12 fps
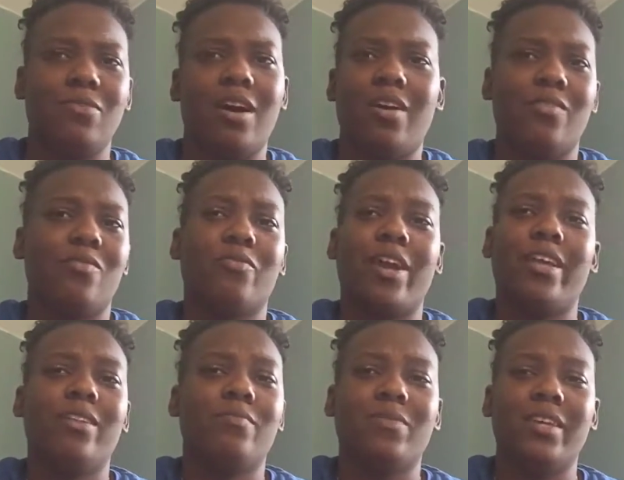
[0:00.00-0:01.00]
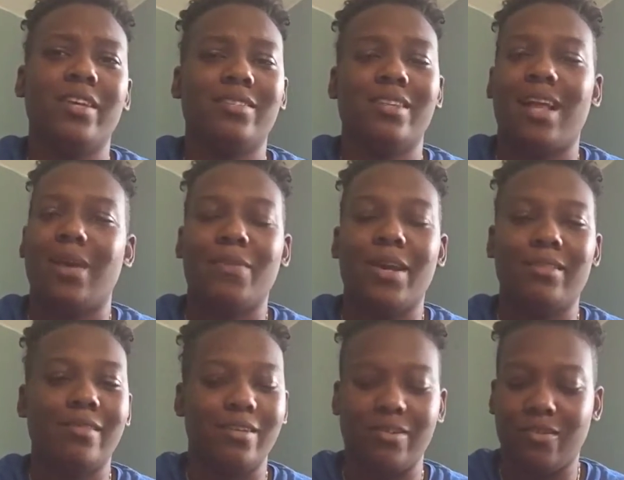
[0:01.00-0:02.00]
other random things that I might
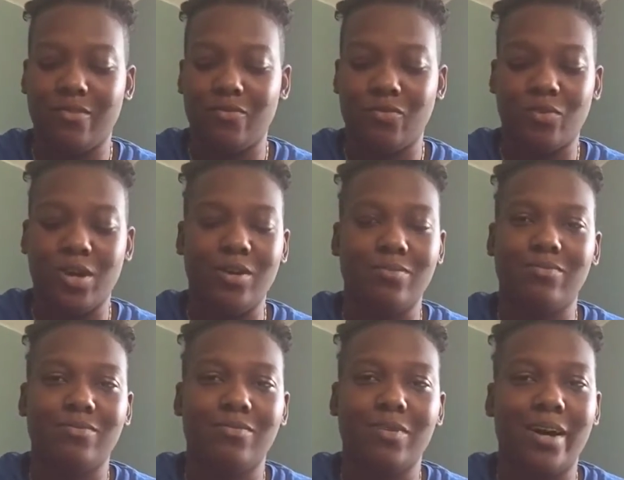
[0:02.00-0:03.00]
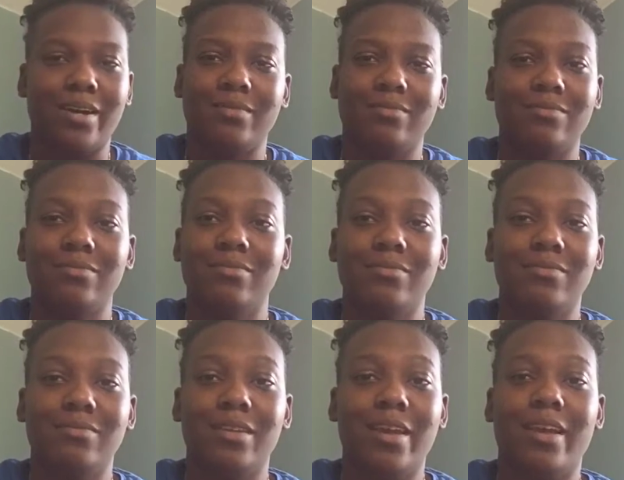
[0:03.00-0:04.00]
think of throughout my
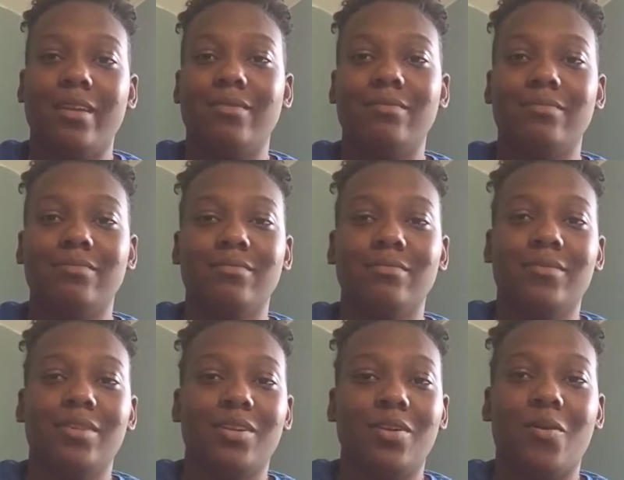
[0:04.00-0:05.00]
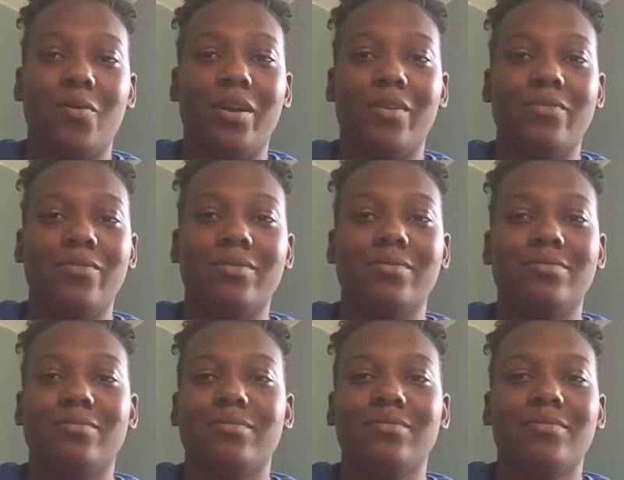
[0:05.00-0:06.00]
day or whatever.
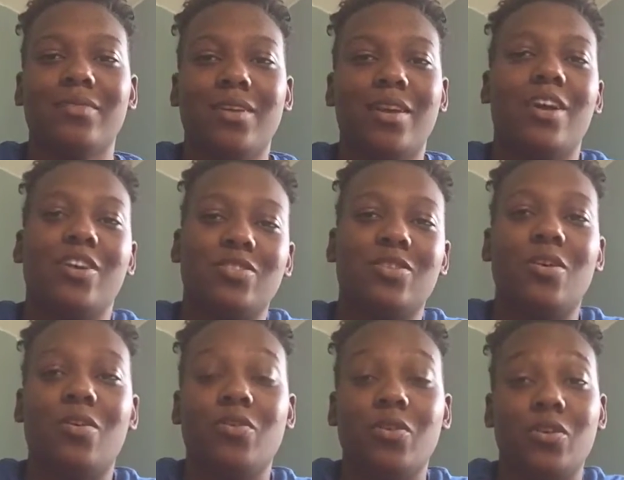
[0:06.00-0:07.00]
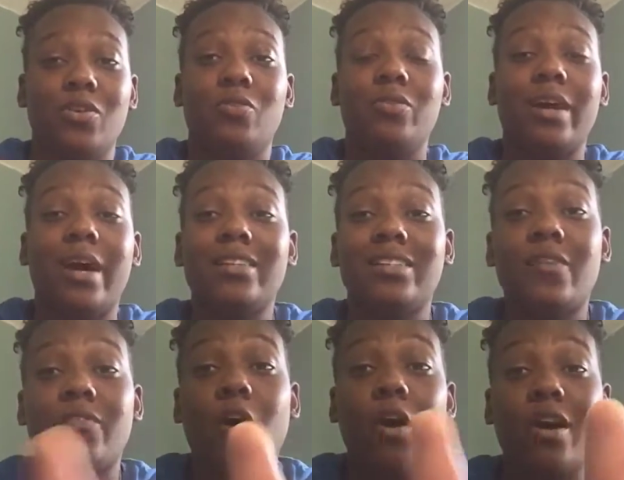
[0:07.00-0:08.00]
So you guys
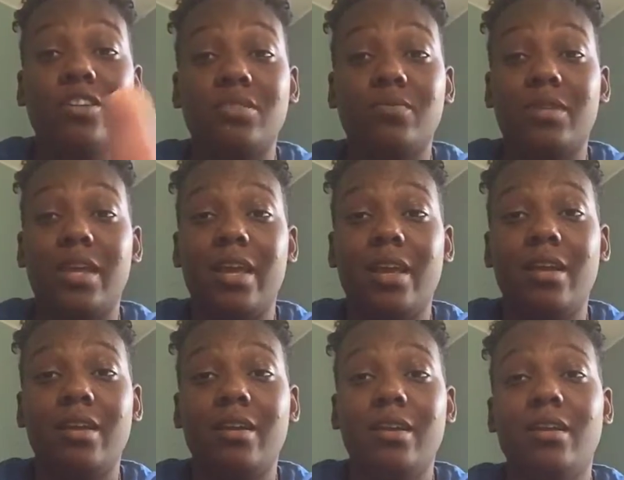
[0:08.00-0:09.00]
have an awesome day.